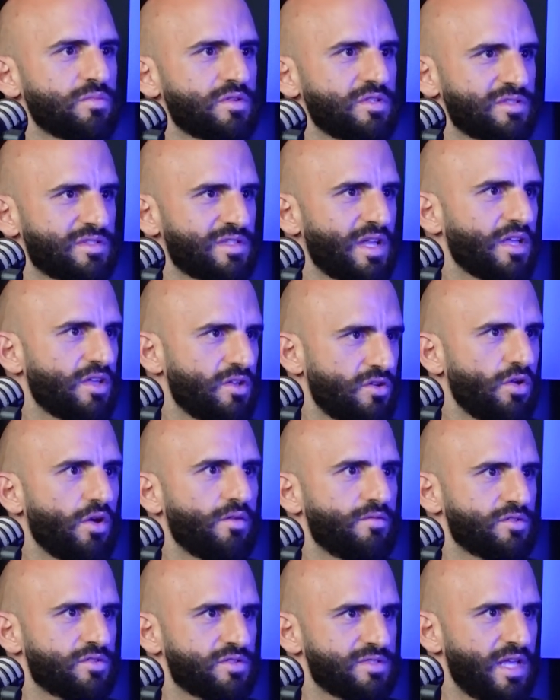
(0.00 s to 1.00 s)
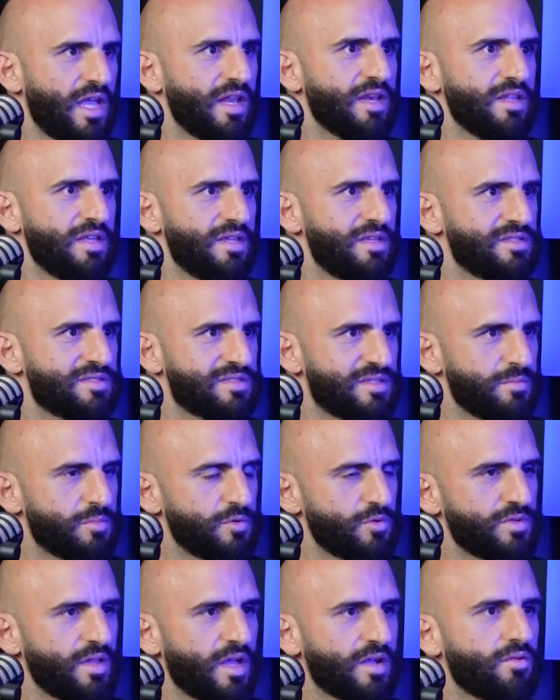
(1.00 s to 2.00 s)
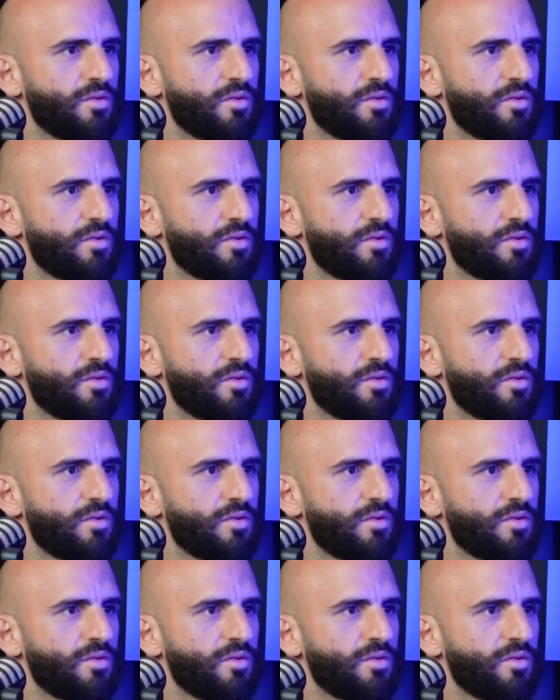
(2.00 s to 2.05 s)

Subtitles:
because it's taken you over 10 years to build that